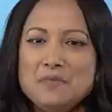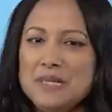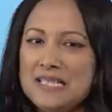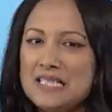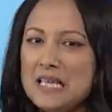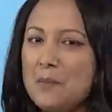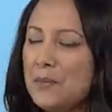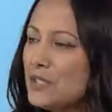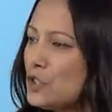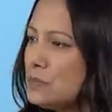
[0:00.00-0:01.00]
it means
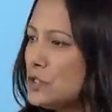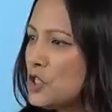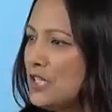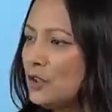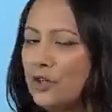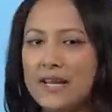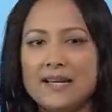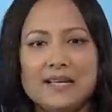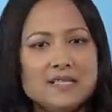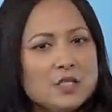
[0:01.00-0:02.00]
Pixel's machine
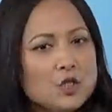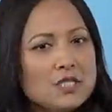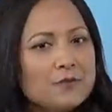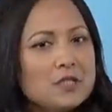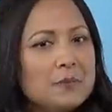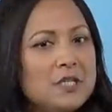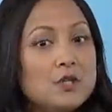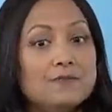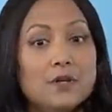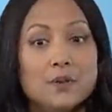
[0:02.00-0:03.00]
learning isn't just for speech
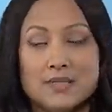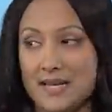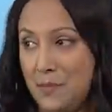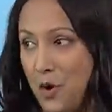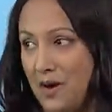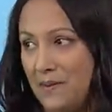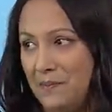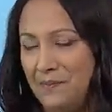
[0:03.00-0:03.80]
and photos anymore.